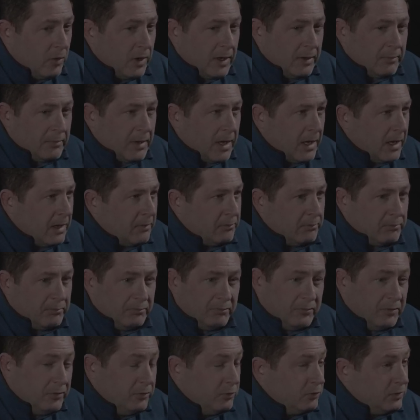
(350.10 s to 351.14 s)
you know, I'm,
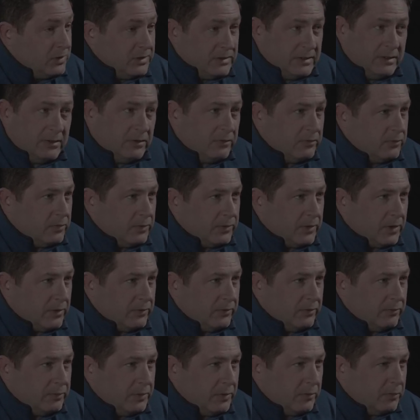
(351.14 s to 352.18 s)
I'm doing deals with
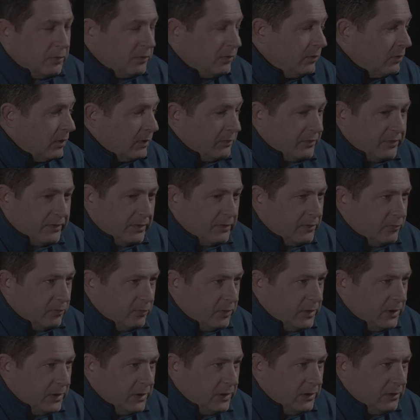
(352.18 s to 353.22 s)
all these people. You know, I'm
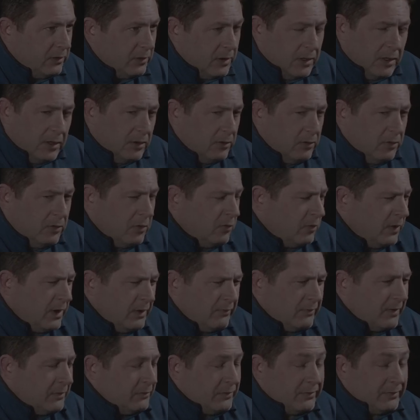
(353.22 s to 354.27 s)
selling weed, you know,
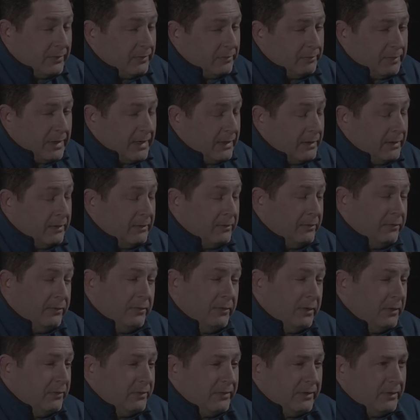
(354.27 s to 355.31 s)
whatever. I'm selling
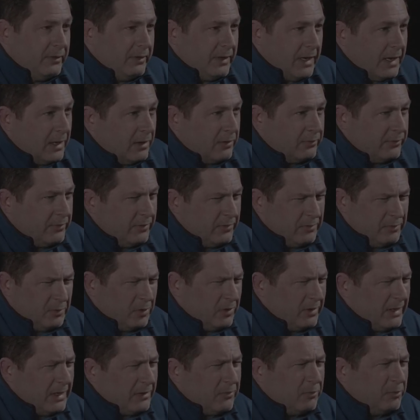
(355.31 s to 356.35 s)
pounds, you know, I'm selling ounces,
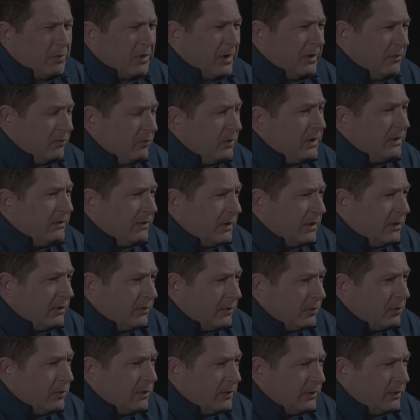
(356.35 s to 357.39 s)
more like probably
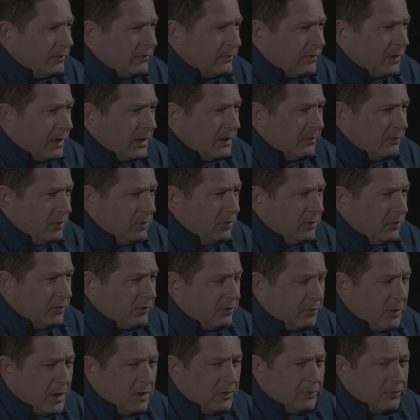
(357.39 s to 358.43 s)
retail though at this time, you
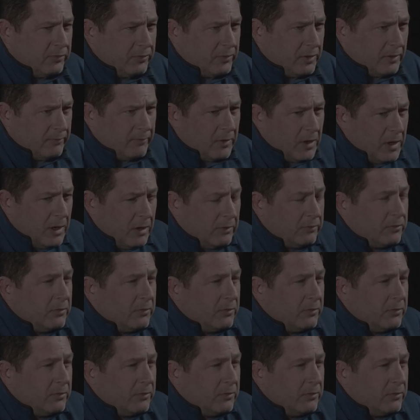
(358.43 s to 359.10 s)
know, smaller stuff.